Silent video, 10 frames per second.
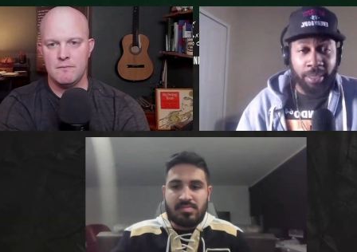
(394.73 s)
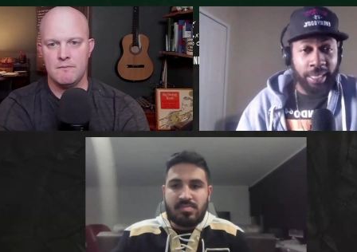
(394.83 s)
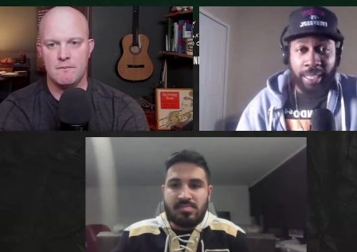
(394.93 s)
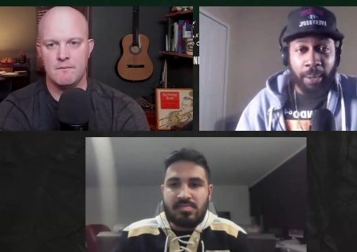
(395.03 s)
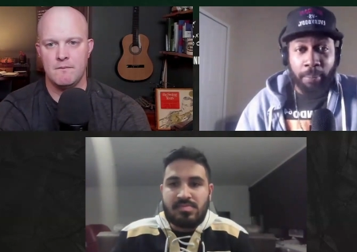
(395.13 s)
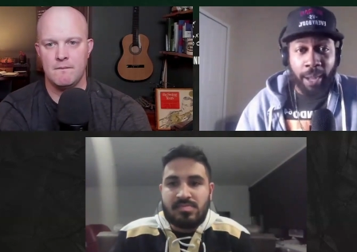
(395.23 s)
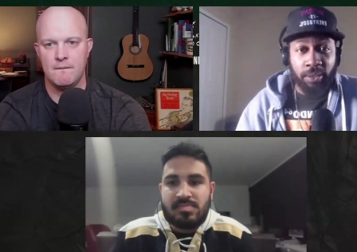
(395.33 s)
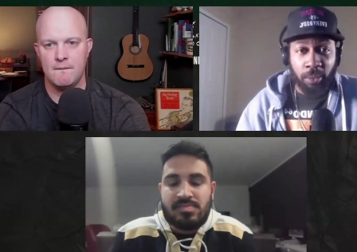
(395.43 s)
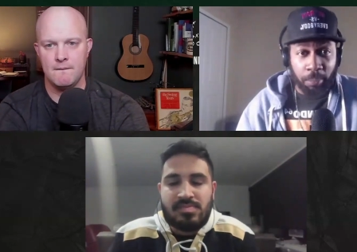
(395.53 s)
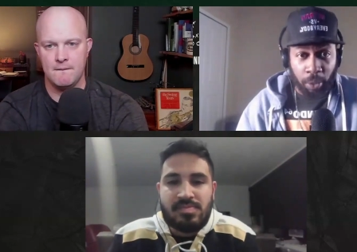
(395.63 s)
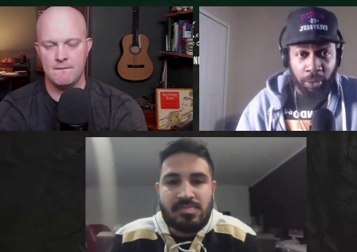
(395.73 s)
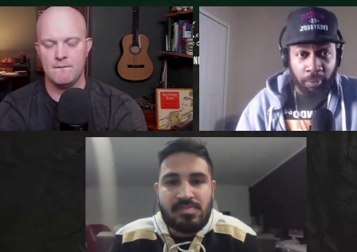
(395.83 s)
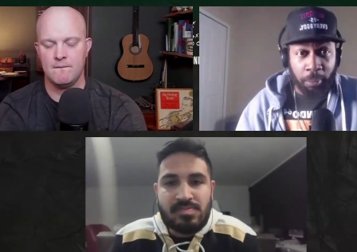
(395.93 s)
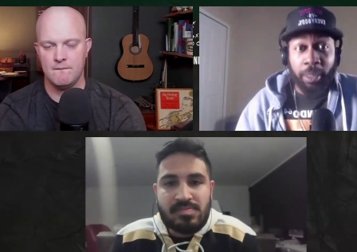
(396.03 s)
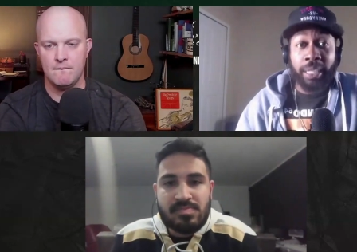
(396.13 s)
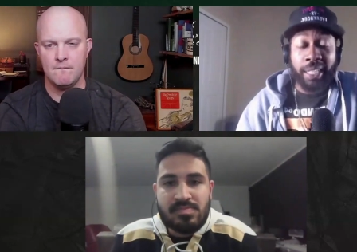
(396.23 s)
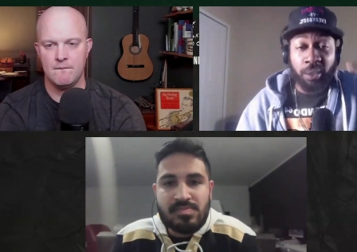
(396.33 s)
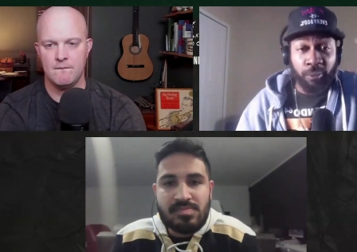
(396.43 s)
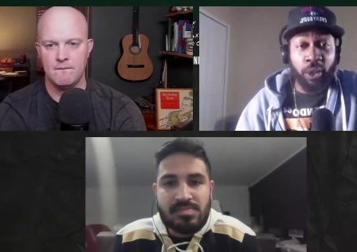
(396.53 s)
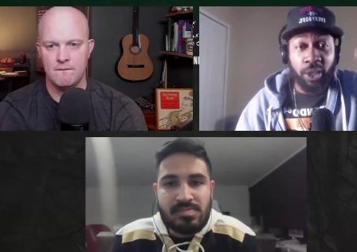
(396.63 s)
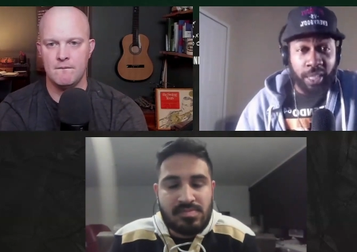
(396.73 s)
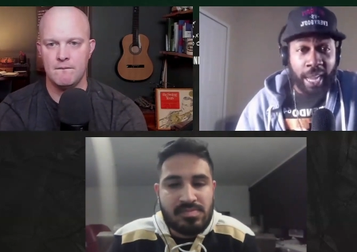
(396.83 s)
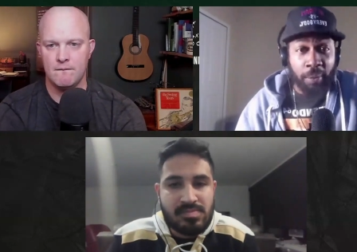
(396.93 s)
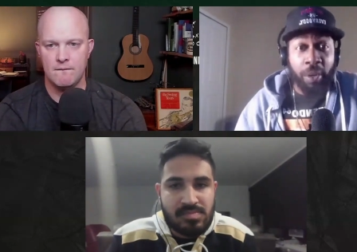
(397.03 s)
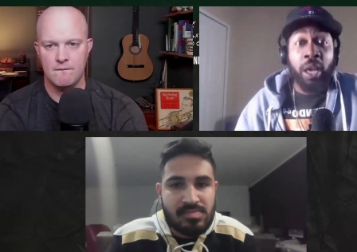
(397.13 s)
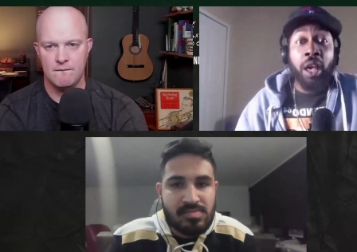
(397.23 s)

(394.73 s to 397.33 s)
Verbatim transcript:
Speaker 1: as he gets out of bounds on both of them, but he gets a first down.